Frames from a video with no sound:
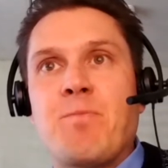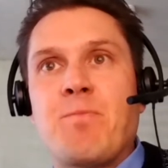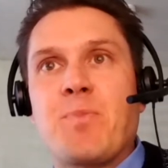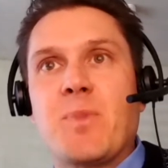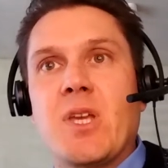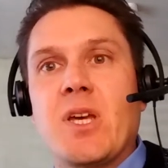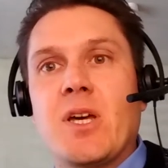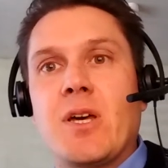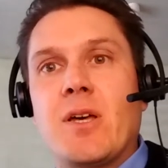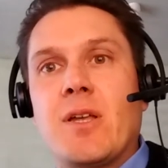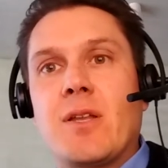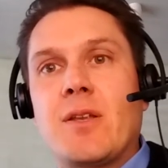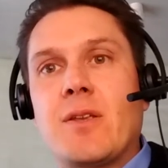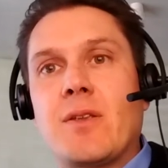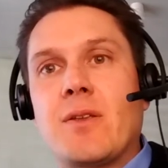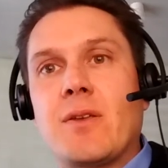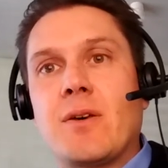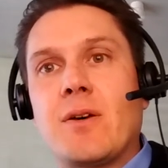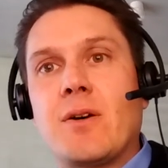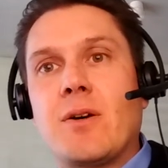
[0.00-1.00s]
And
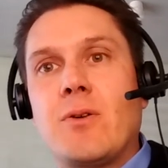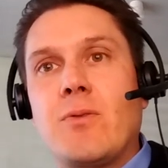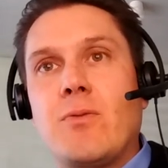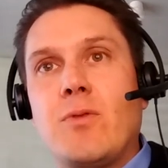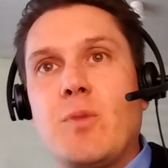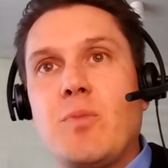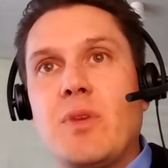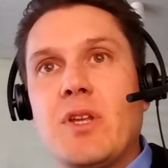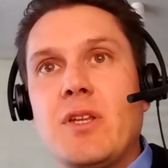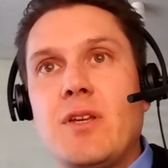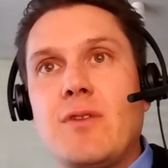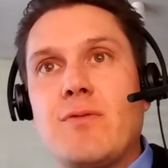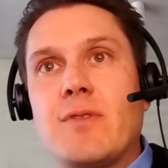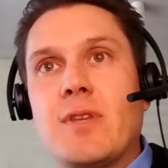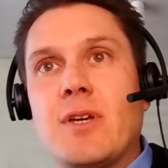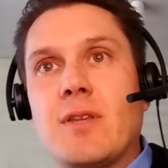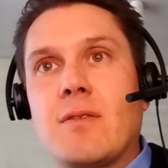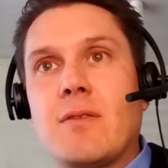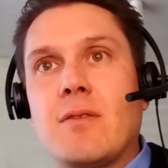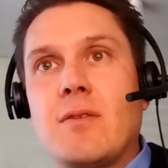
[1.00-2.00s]
we believe
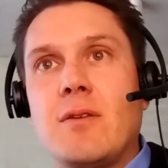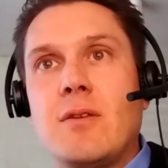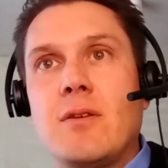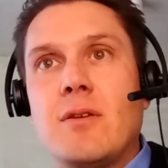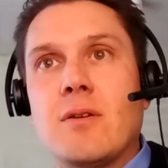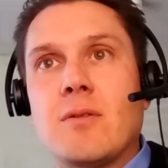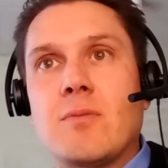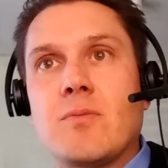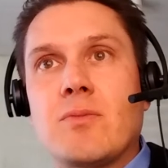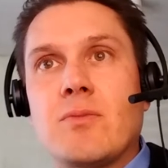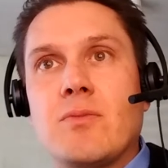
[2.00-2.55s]
that the